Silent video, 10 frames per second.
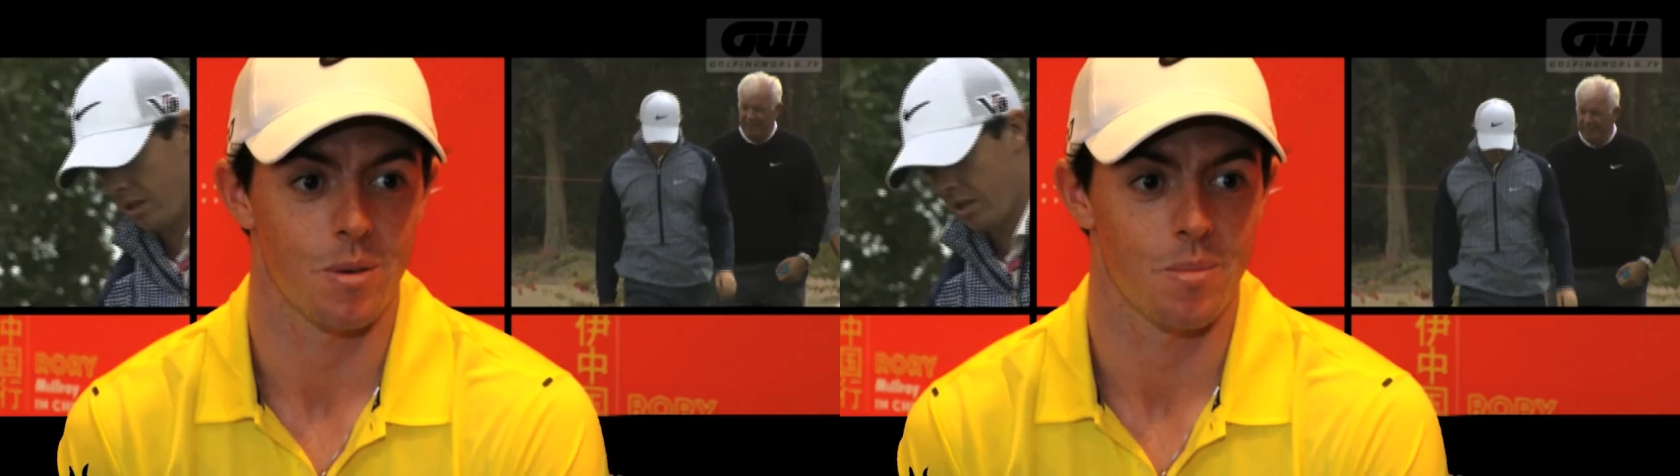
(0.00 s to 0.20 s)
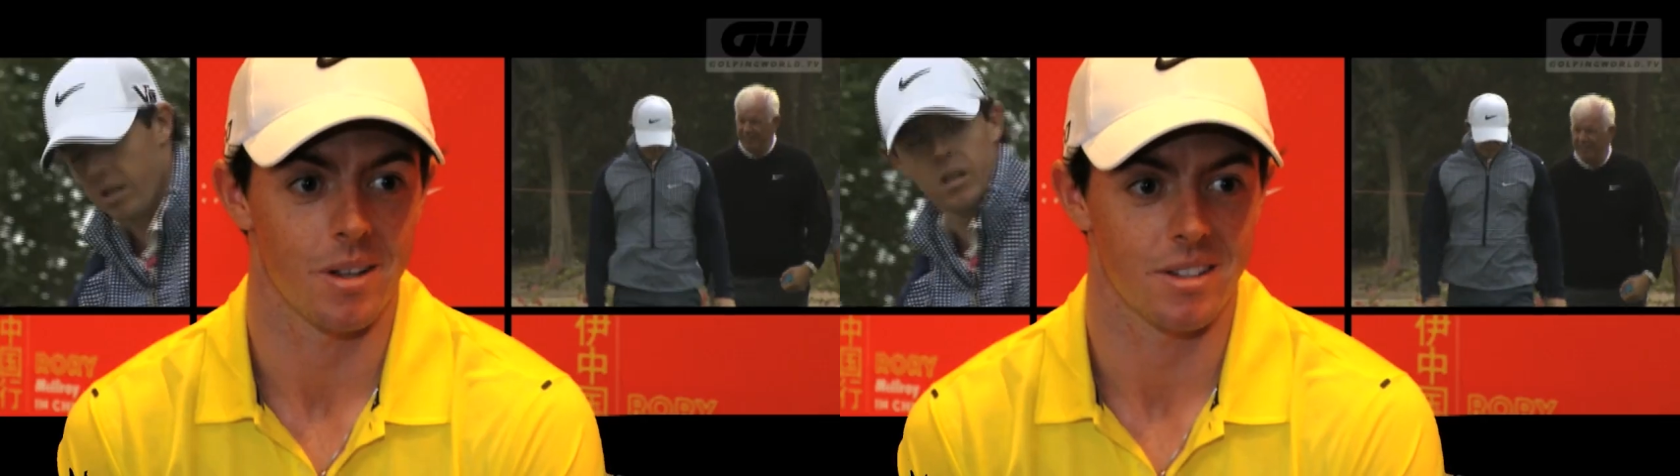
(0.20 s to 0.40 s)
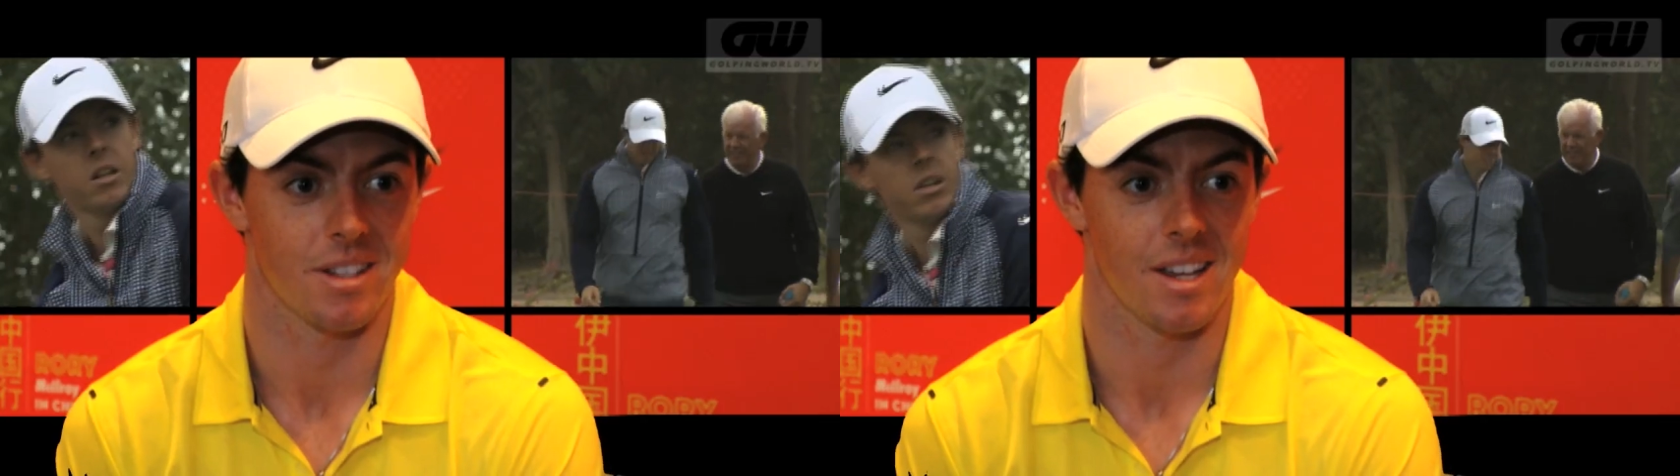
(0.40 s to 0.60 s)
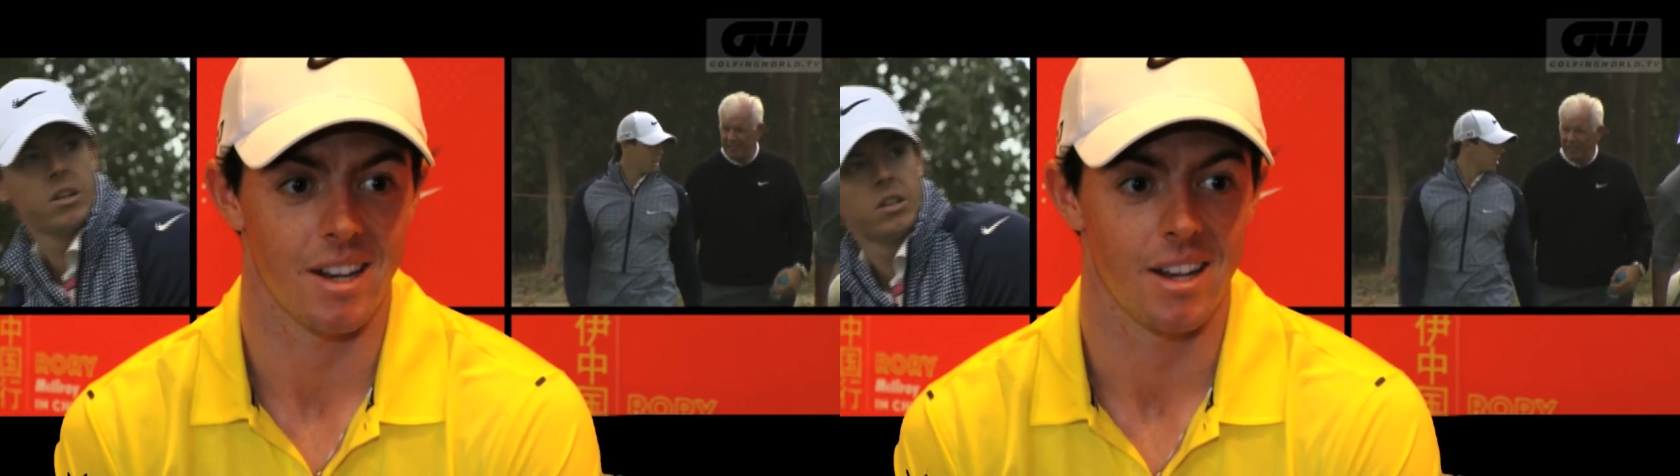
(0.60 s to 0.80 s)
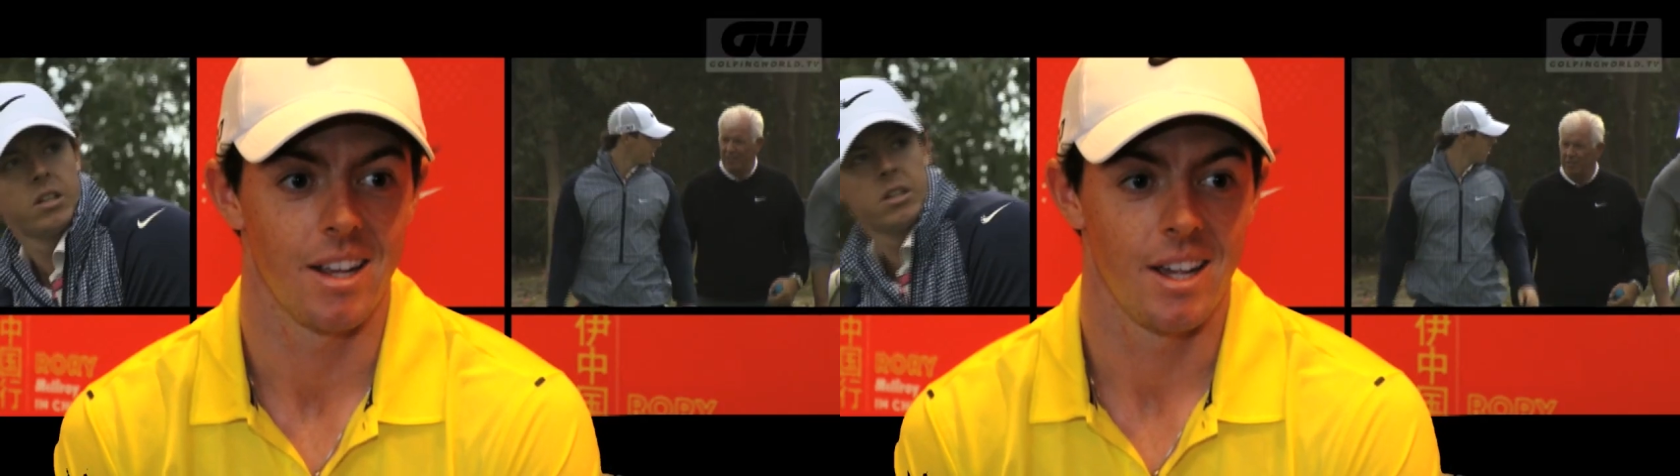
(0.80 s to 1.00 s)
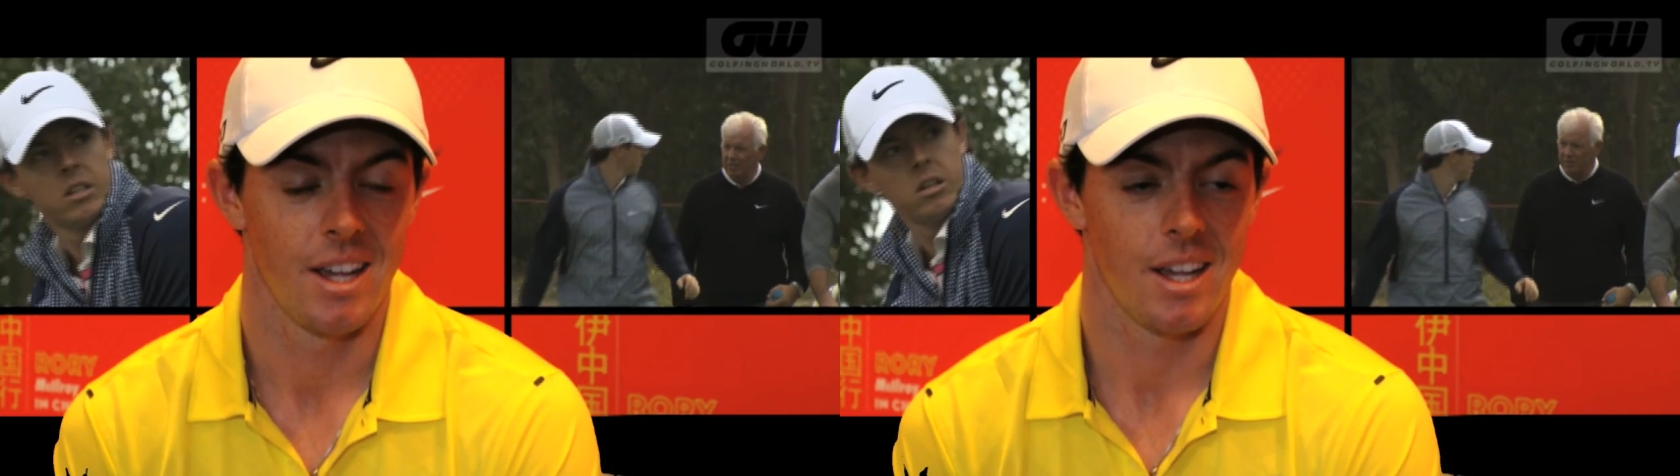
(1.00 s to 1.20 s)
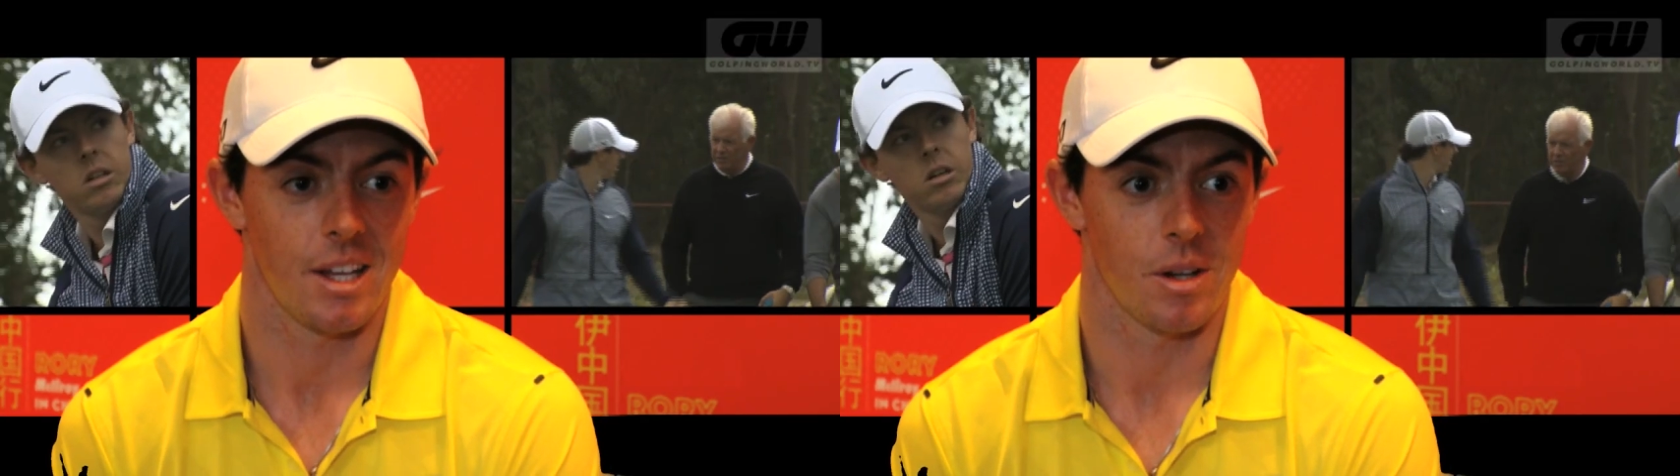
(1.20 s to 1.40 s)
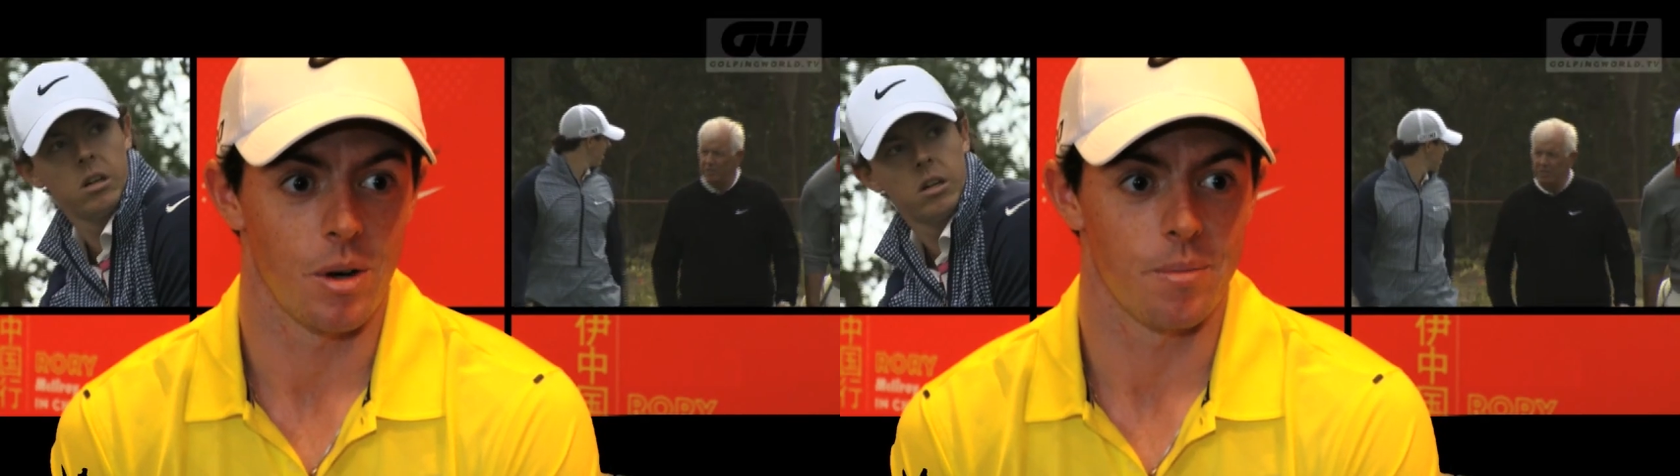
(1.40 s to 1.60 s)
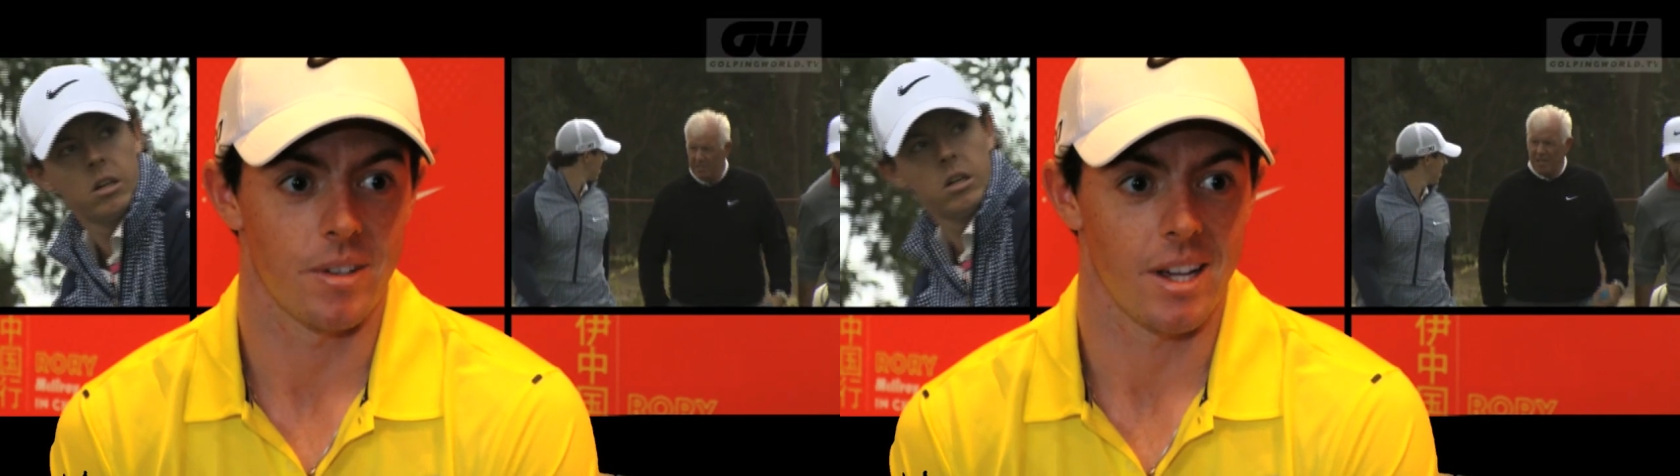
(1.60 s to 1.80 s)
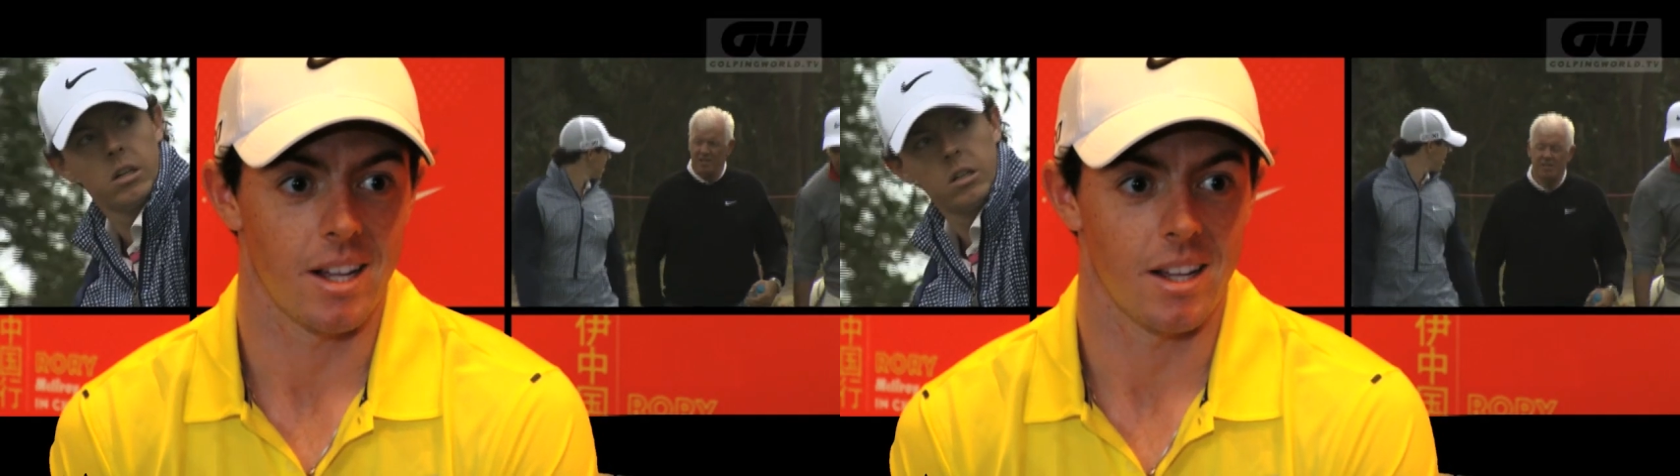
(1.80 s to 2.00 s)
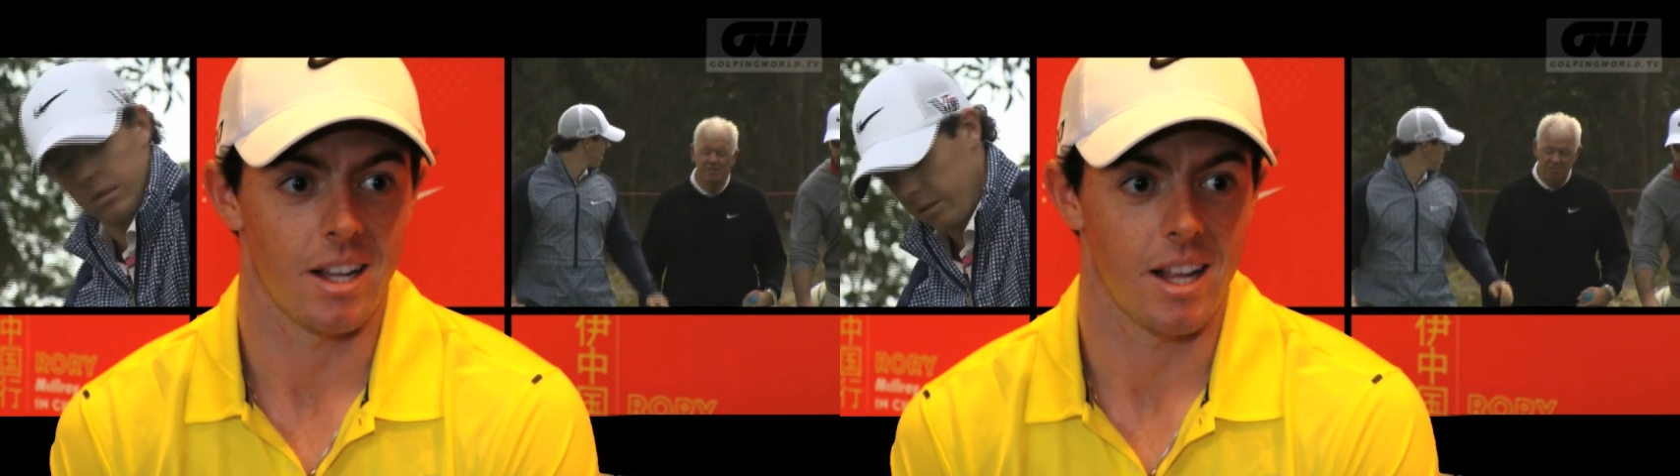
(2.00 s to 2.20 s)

a few putts, then, you know, hopefully I'll,